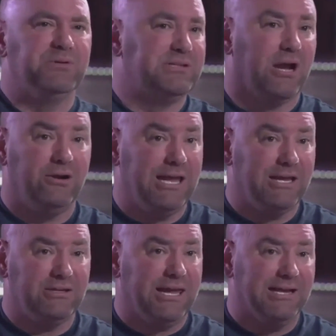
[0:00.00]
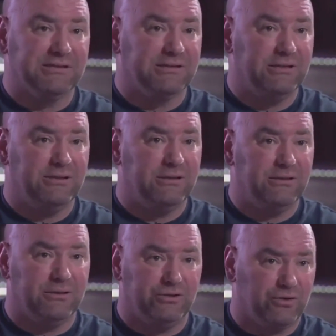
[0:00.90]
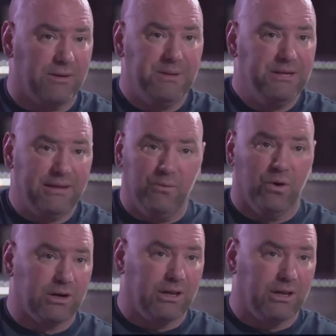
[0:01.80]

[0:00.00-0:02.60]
People started canceling the trip.